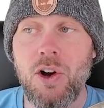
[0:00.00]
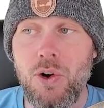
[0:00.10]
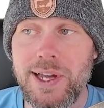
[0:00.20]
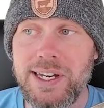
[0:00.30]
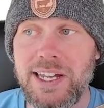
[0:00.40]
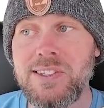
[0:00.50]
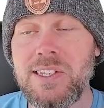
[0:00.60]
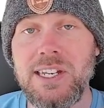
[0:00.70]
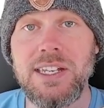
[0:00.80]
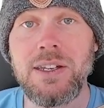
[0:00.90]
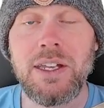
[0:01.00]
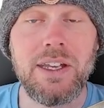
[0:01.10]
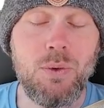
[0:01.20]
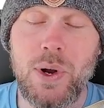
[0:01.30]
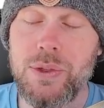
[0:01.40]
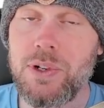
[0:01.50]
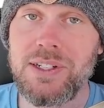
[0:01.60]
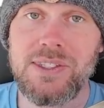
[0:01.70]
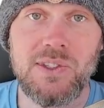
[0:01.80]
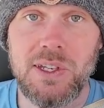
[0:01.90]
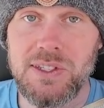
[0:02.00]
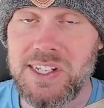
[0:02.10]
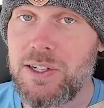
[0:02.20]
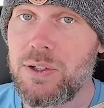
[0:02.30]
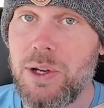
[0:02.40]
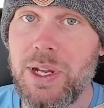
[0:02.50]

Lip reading: on etcd, whether it's a standalone